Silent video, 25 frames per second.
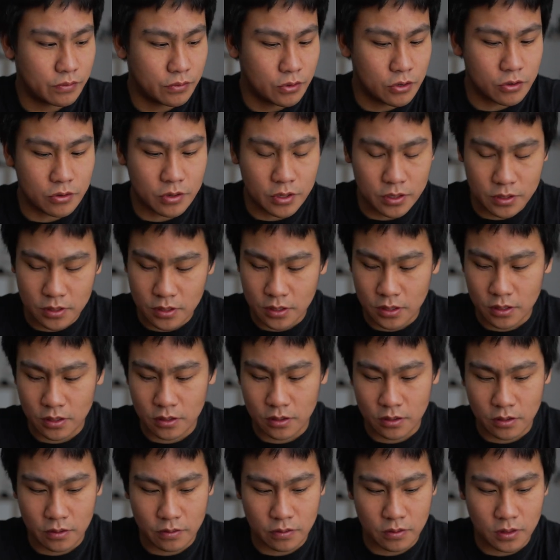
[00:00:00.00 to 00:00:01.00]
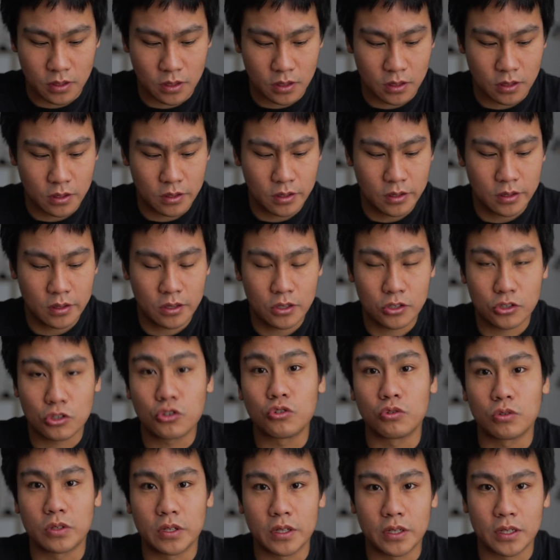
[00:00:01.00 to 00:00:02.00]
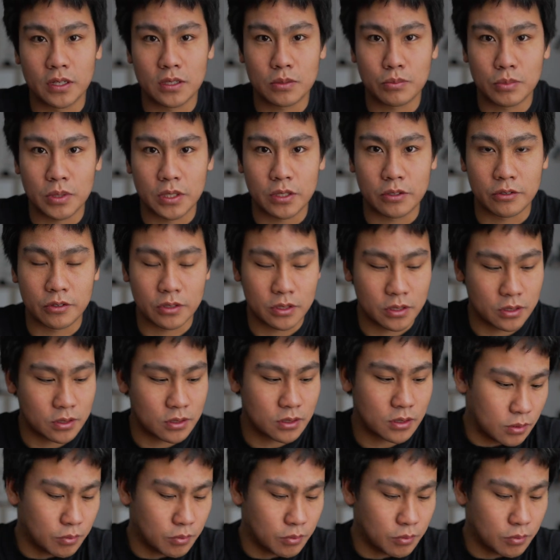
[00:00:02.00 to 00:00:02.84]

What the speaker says: focusing on the shooting experience.